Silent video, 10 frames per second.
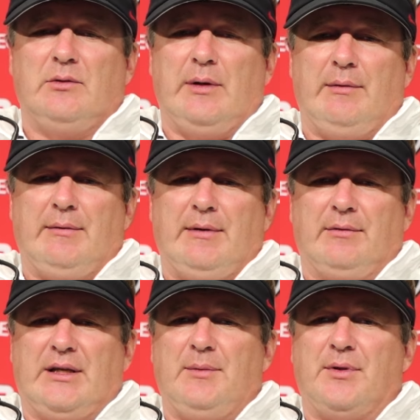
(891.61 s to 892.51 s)
we're
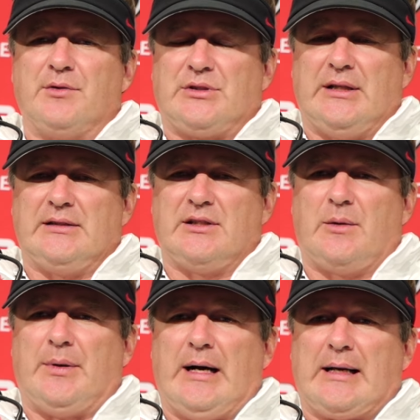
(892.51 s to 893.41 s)
going to keep those things in
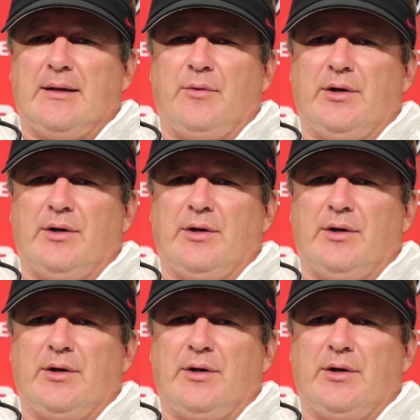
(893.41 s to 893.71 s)
our pocket.